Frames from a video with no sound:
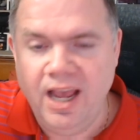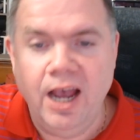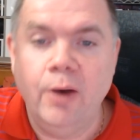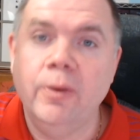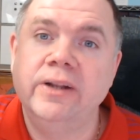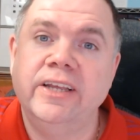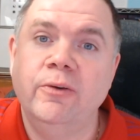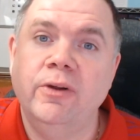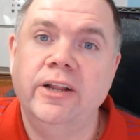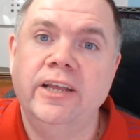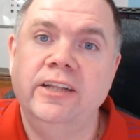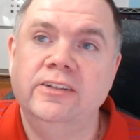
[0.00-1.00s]
I want to get one
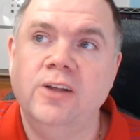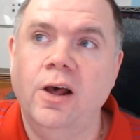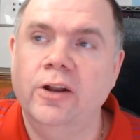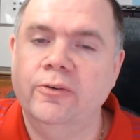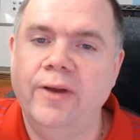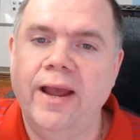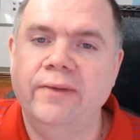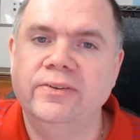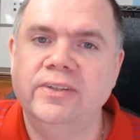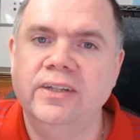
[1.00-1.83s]
of his autographs.